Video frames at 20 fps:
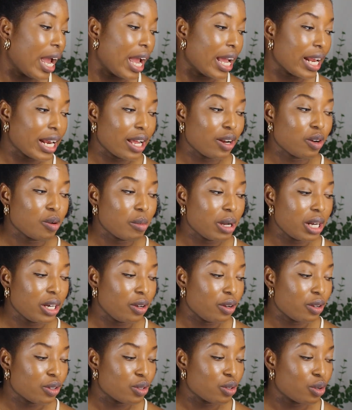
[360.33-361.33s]
And I
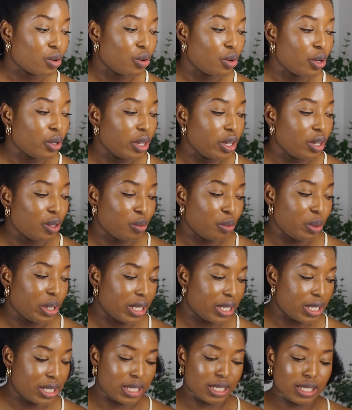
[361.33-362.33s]
normally also go in with